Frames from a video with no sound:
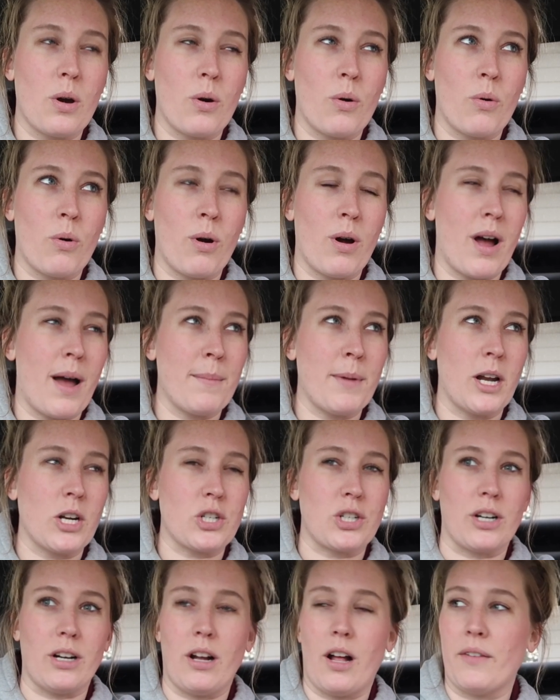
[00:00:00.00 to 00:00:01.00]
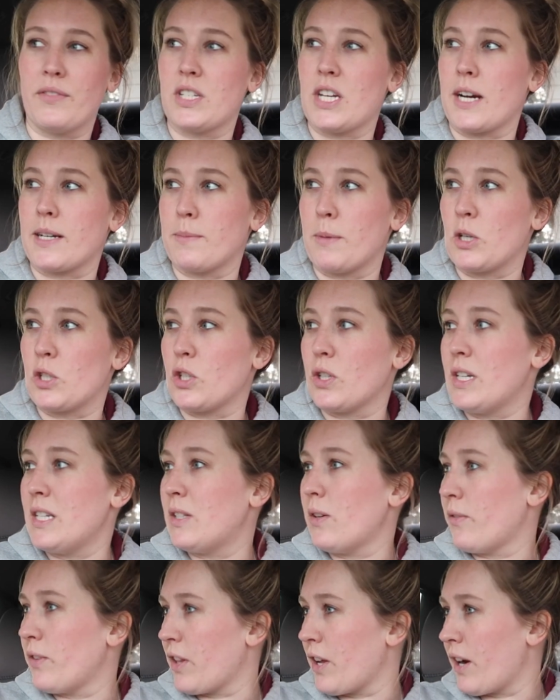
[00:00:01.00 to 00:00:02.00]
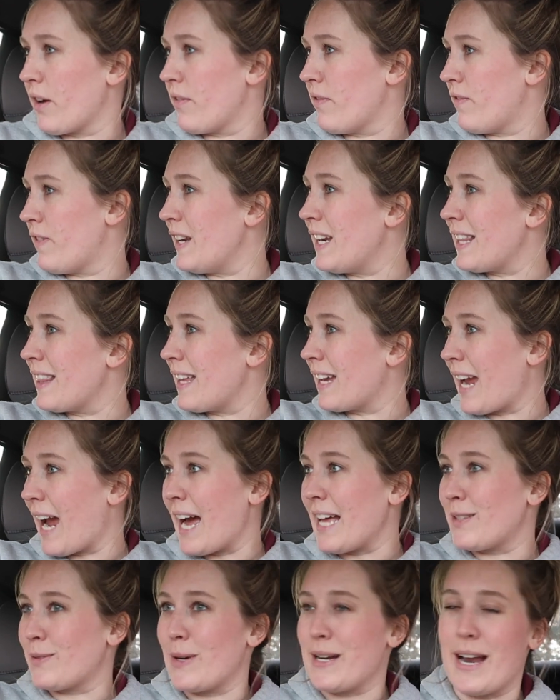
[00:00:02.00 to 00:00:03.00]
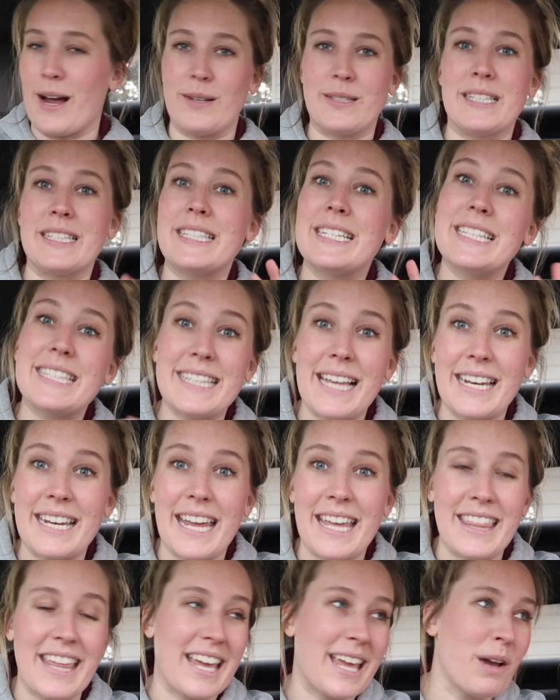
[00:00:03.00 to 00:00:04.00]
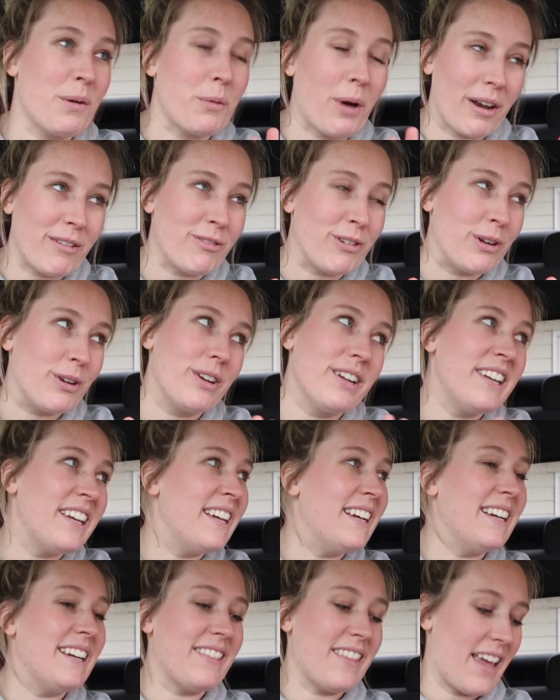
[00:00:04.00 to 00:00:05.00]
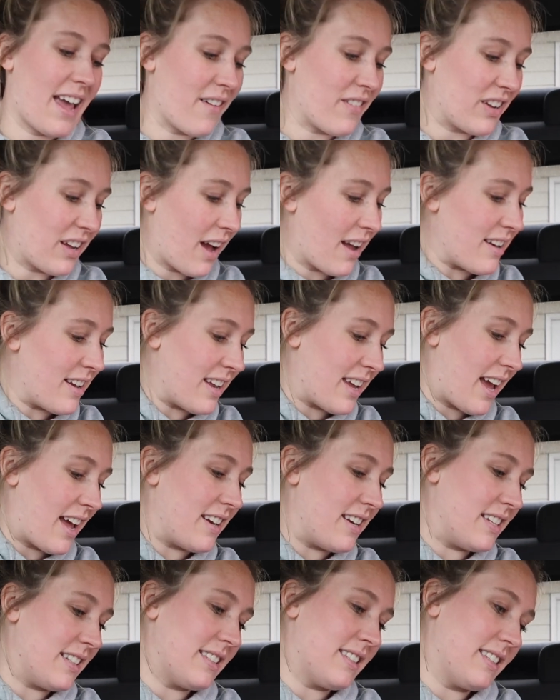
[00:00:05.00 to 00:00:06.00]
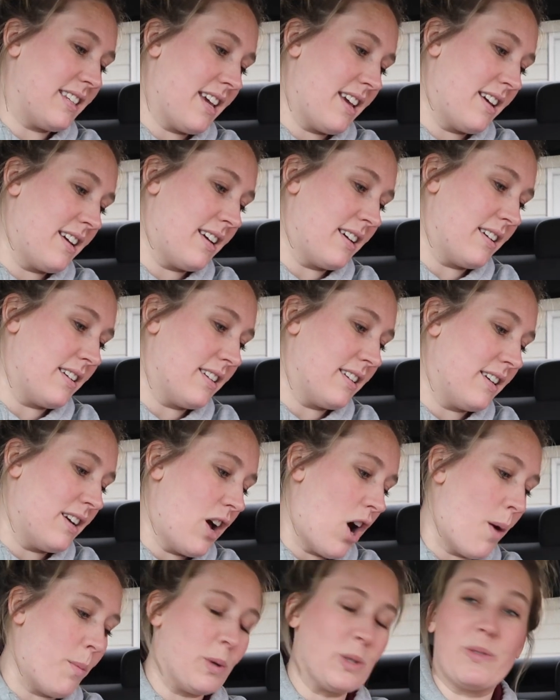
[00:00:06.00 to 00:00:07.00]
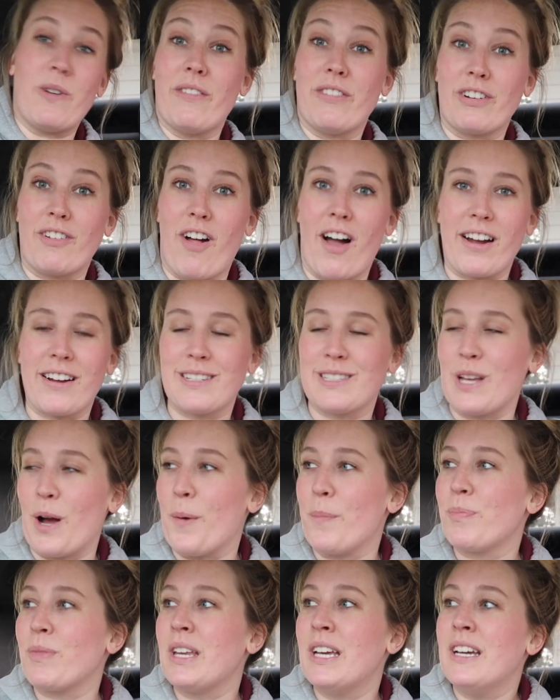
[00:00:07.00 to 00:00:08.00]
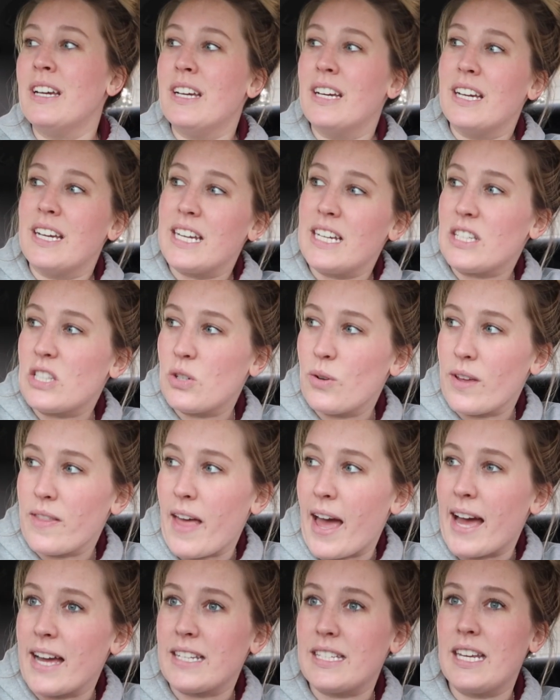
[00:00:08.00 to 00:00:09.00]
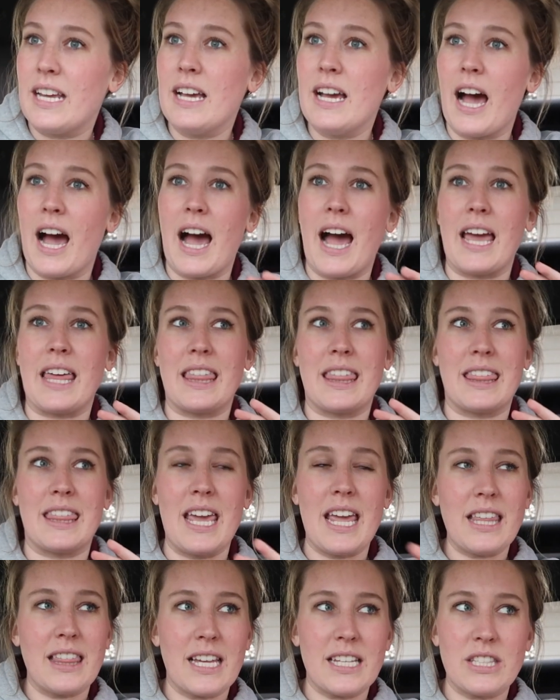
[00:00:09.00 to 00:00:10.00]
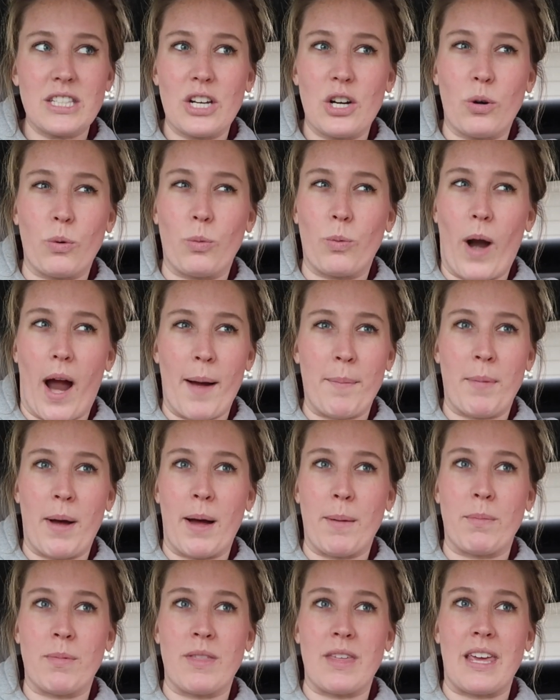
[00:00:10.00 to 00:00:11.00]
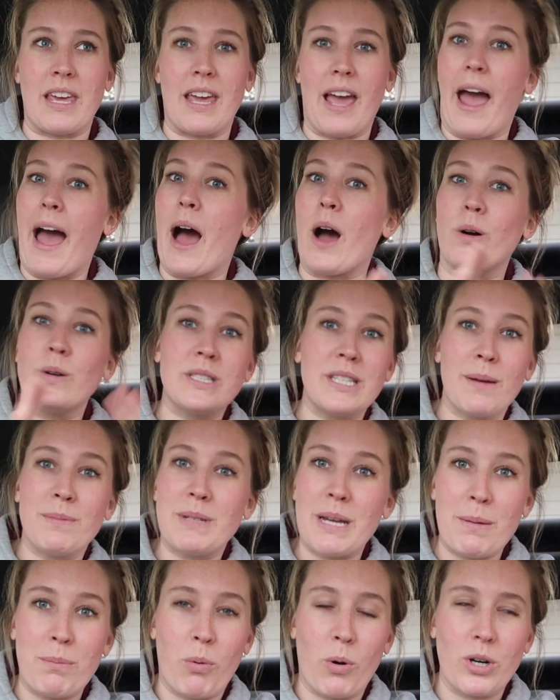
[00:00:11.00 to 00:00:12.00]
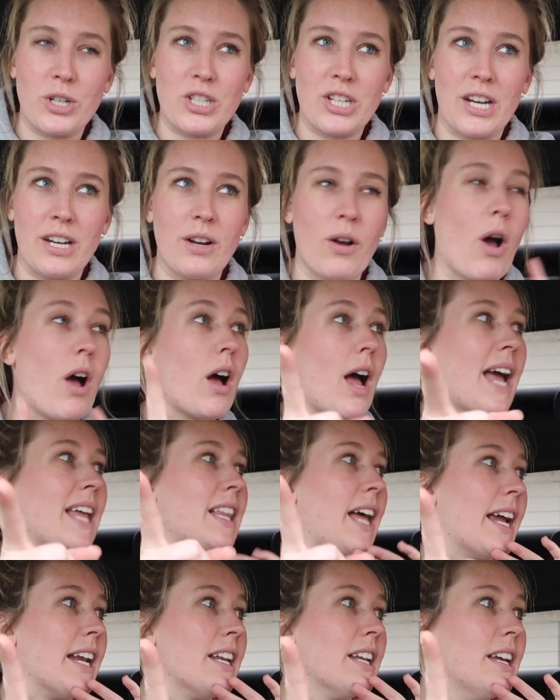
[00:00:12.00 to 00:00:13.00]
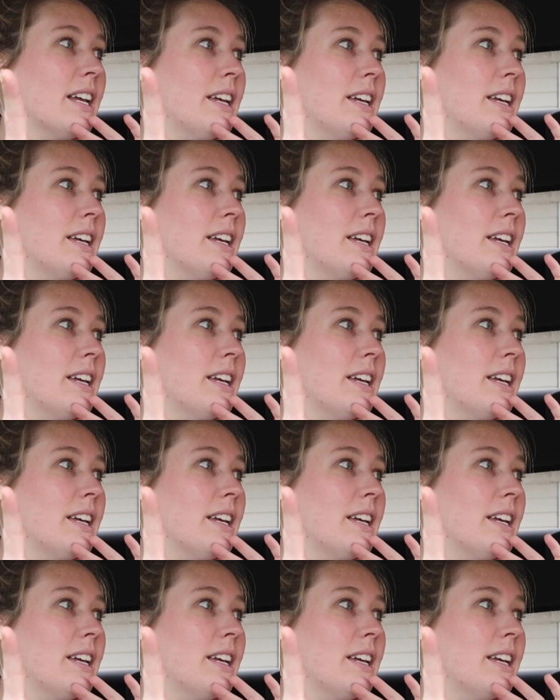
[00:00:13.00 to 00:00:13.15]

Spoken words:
Well, I'm not sure. I'll have to talk to Marshall. He's over there feeding the cats right now. Since it's Sunday, they get wet food and they haven't gotten it yet, and it's almost 5 o'clock. So he's doing that. I think that's gonna wrap up the house update portion. I lied.